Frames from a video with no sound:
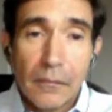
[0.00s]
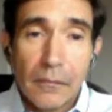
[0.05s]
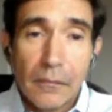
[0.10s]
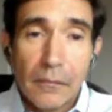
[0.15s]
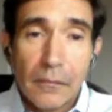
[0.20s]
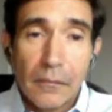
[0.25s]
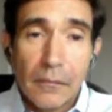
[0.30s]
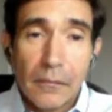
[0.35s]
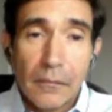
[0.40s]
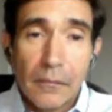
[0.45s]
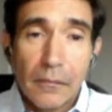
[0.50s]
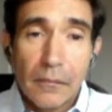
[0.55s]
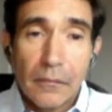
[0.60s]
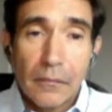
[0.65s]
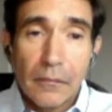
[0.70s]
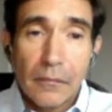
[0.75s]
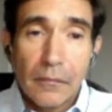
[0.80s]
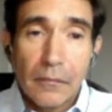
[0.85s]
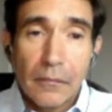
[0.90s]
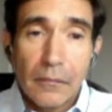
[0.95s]

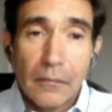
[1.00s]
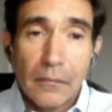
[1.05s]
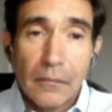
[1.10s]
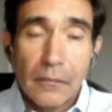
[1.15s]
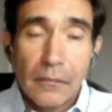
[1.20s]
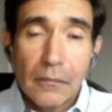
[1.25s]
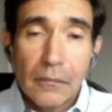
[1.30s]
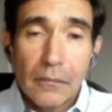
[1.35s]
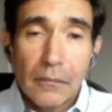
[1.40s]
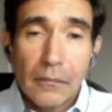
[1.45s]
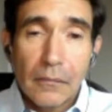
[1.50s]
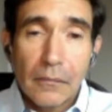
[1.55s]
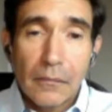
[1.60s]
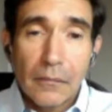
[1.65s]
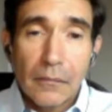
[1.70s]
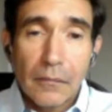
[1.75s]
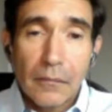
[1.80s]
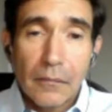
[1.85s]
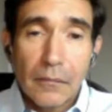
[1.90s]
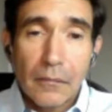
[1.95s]

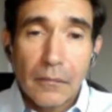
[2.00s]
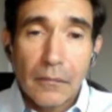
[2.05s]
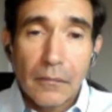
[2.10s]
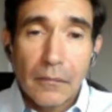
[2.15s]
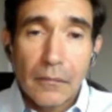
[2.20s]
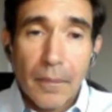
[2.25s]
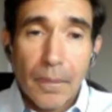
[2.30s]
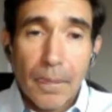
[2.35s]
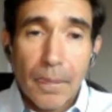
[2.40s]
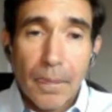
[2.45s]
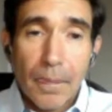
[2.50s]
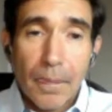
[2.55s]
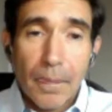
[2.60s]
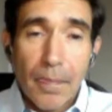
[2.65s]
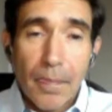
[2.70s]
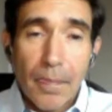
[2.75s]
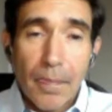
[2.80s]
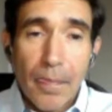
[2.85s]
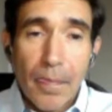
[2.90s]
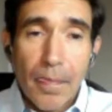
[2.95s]

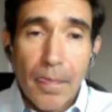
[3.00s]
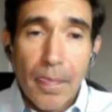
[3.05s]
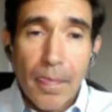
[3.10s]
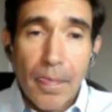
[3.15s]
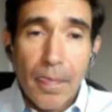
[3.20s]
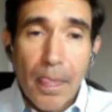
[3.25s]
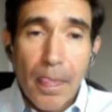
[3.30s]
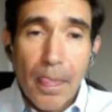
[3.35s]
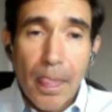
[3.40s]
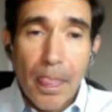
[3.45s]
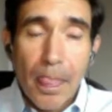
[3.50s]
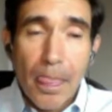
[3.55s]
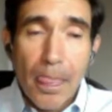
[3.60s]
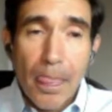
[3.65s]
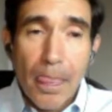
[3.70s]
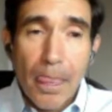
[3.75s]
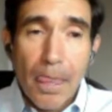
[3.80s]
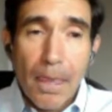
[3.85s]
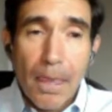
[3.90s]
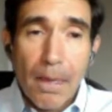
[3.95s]

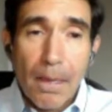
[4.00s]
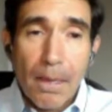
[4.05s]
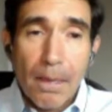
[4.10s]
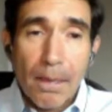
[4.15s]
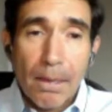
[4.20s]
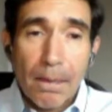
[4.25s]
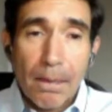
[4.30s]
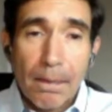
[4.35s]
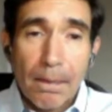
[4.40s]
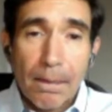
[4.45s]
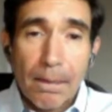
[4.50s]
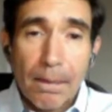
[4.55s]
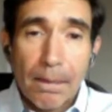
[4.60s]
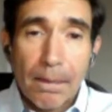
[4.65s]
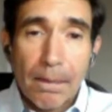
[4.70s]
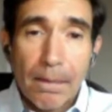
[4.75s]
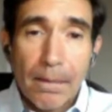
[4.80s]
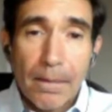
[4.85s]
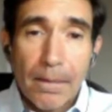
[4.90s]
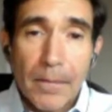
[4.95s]

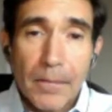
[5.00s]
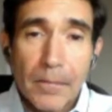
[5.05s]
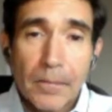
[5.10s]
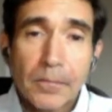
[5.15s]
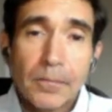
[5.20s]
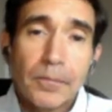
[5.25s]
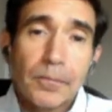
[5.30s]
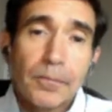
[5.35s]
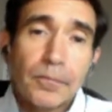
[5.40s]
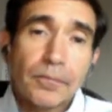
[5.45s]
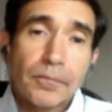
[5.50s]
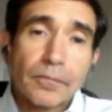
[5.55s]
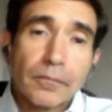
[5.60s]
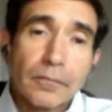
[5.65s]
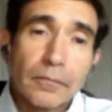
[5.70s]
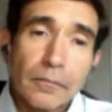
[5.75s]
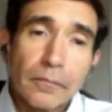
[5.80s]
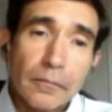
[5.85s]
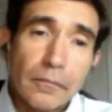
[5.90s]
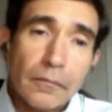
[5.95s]

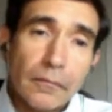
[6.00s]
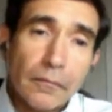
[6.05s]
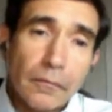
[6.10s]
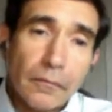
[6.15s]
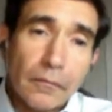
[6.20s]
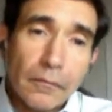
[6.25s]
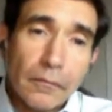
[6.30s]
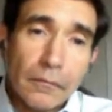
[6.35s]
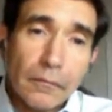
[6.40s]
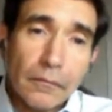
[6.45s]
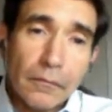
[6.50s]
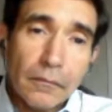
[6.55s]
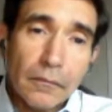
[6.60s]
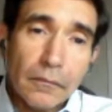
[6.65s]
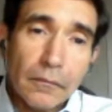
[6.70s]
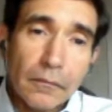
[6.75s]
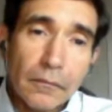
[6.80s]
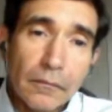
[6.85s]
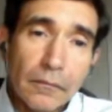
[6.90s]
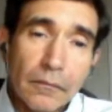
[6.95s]

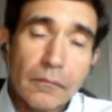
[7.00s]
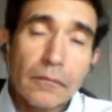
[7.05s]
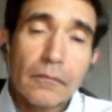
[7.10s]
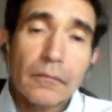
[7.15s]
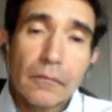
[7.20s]
No words are spoken by the person on screen.